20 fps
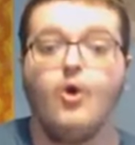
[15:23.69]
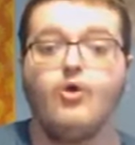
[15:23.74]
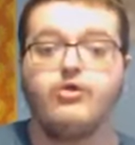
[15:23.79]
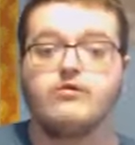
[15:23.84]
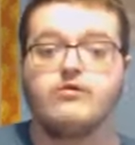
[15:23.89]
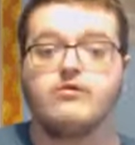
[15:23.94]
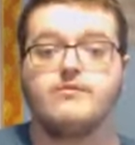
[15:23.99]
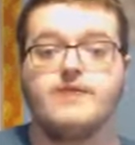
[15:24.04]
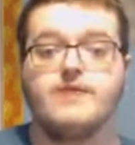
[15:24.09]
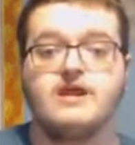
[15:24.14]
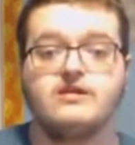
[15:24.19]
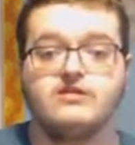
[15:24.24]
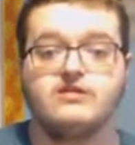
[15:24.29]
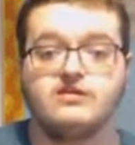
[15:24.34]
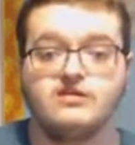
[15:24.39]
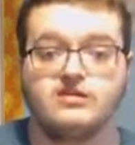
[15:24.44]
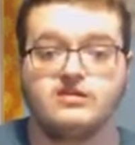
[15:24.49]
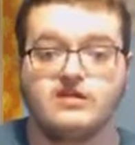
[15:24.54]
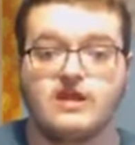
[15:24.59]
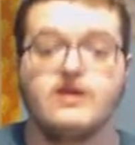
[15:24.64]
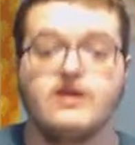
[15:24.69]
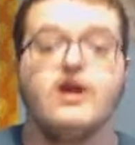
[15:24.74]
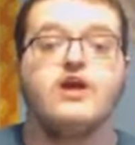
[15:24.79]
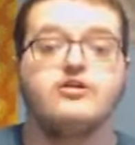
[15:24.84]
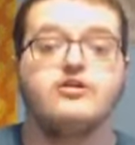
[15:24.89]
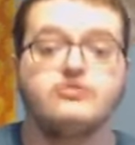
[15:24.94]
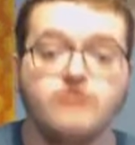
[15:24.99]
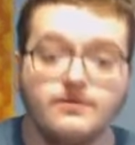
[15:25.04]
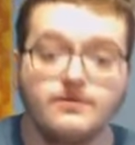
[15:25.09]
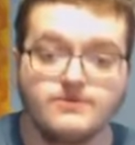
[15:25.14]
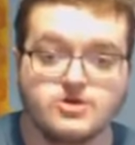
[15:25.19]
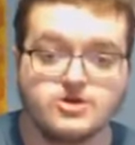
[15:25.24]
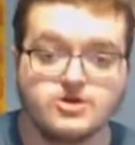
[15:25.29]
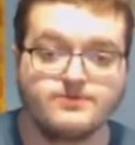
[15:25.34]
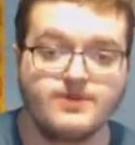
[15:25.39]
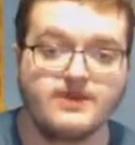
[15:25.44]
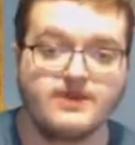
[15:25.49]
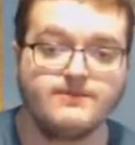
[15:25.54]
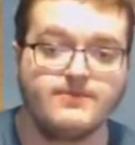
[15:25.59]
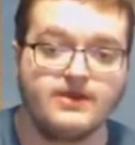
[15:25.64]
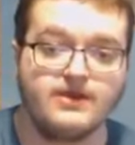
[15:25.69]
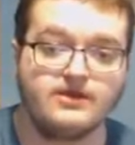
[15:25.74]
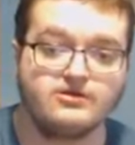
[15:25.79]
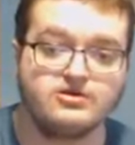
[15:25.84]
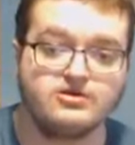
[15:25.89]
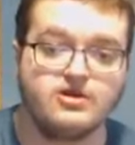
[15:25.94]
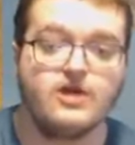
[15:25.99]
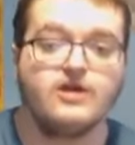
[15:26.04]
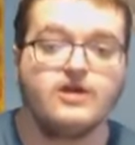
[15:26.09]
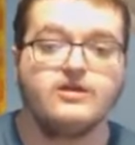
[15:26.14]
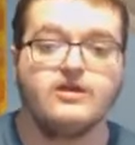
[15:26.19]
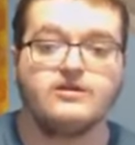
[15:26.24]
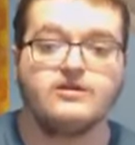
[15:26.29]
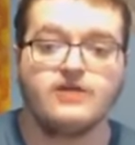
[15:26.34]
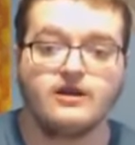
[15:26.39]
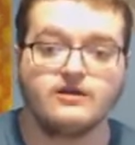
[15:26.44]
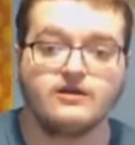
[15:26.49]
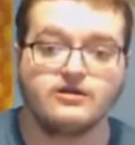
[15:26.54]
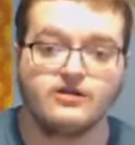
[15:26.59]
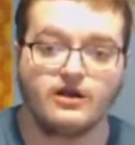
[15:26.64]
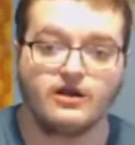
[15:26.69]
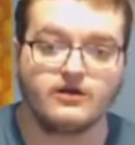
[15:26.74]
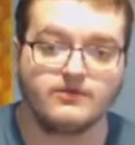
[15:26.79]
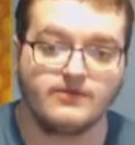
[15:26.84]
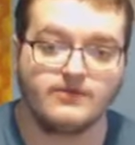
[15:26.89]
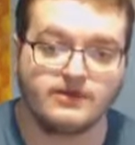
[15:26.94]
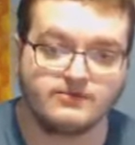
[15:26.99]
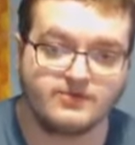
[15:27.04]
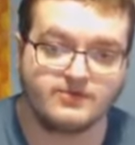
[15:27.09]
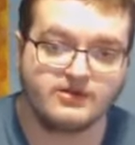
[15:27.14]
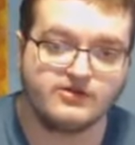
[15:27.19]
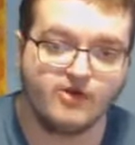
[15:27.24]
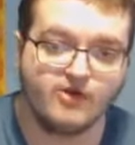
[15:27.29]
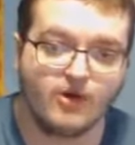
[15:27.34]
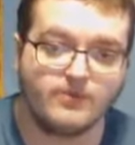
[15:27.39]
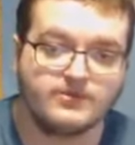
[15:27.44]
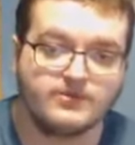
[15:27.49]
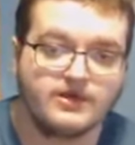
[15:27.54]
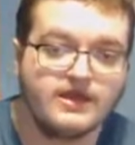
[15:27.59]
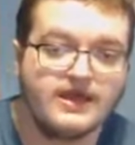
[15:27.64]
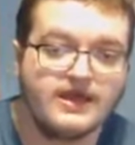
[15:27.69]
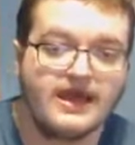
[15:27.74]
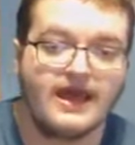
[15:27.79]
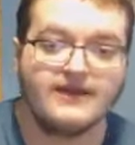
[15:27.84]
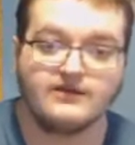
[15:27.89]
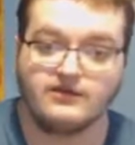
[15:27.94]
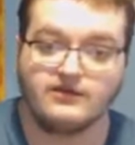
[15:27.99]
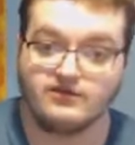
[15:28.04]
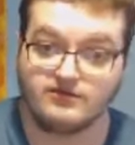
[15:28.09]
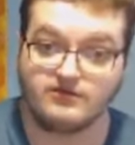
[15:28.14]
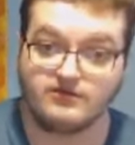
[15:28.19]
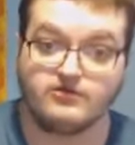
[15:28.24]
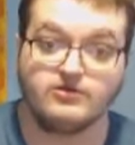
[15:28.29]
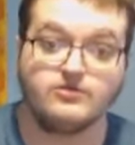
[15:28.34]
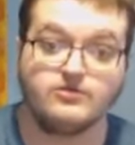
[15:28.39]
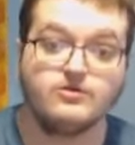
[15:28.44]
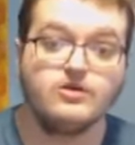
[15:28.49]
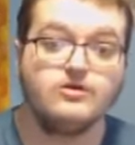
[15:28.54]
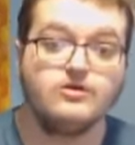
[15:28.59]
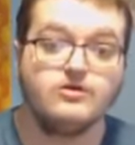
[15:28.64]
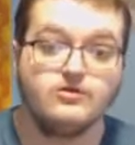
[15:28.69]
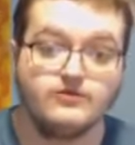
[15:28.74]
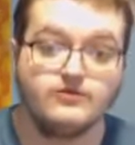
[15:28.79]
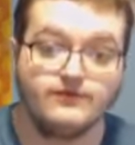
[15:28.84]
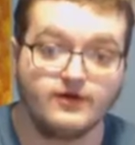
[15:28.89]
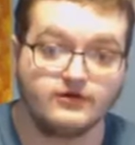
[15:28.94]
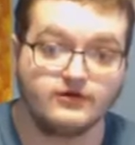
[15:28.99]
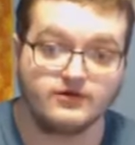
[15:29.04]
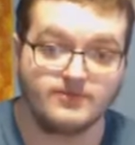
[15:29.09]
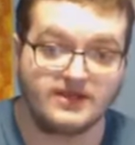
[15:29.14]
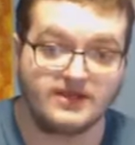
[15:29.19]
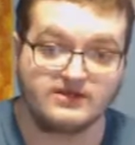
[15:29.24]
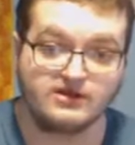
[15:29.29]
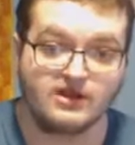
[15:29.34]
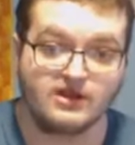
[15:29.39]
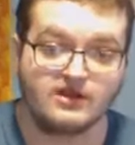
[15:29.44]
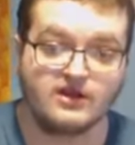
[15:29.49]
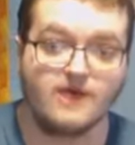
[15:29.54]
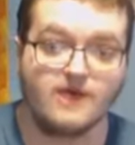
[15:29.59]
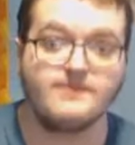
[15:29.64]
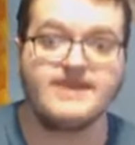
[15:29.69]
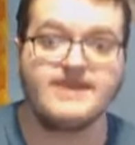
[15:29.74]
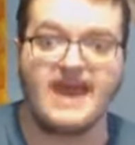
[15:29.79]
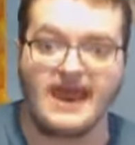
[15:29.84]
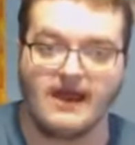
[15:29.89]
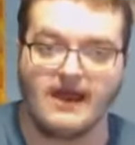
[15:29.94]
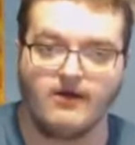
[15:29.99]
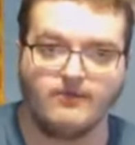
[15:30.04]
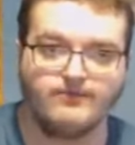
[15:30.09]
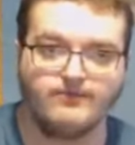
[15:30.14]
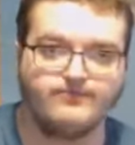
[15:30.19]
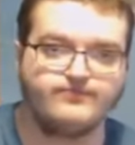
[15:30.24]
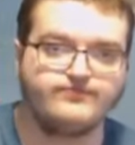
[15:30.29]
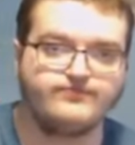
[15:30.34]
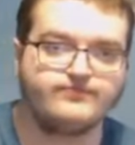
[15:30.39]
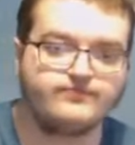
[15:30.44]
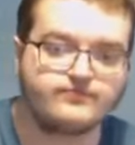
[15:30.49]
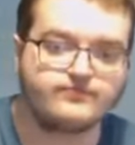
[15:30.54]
All that remains is to say Trump should be impeached, the genocidal must be stopped, and institute universal basic income now.